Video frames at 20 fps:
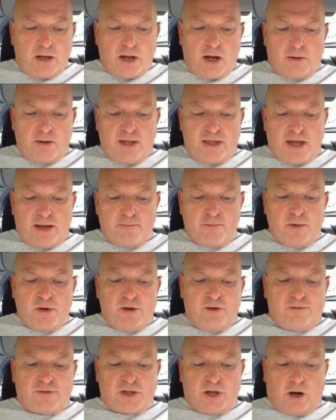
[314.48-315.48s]
Now, it then
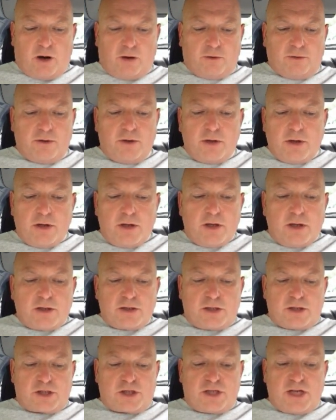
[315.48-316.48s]
moves on
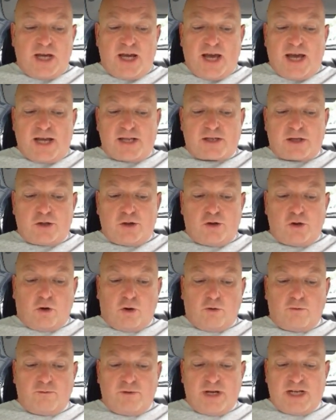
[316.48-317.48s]
to state,
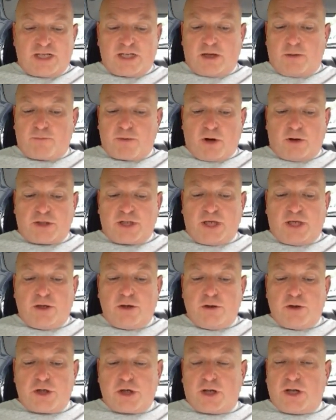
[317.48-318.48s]
don't risk
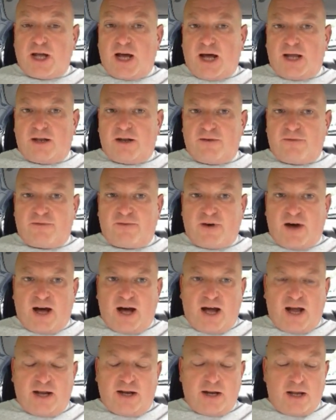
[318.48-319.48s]
prosecution and a
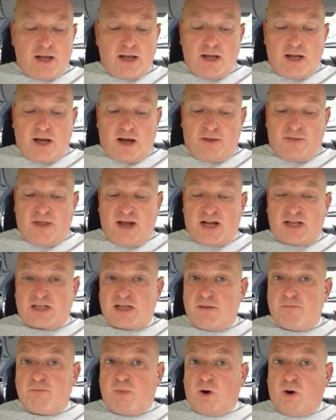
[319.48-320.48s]
fine. And
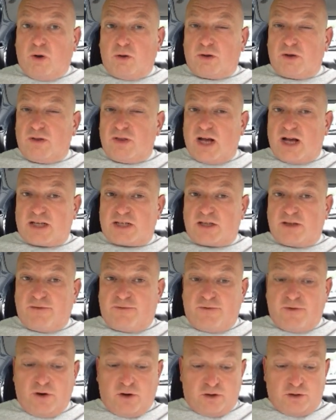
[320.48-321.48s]
that's in bold, and that's the
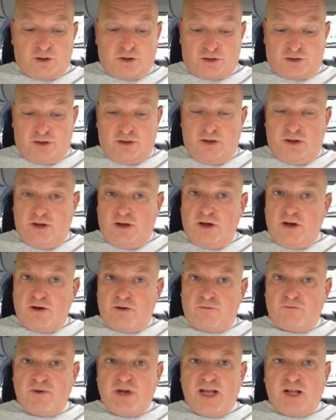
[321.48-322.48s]
first
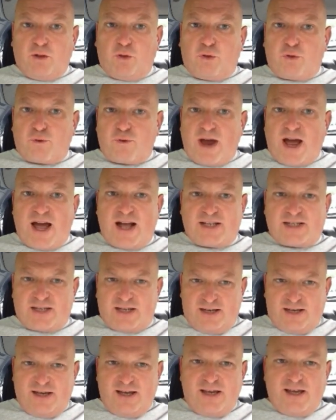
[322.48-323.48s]
real
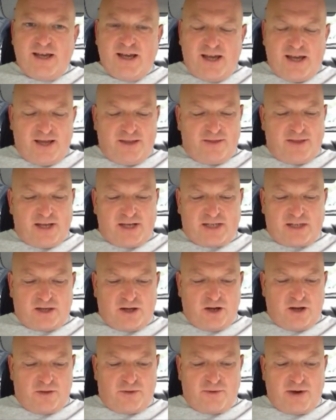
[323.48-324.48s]
threat in this
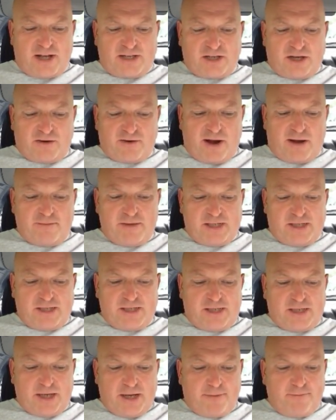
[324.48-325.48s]
threatogram,
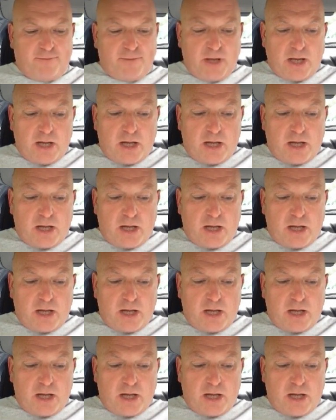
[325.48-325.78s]
isn't it?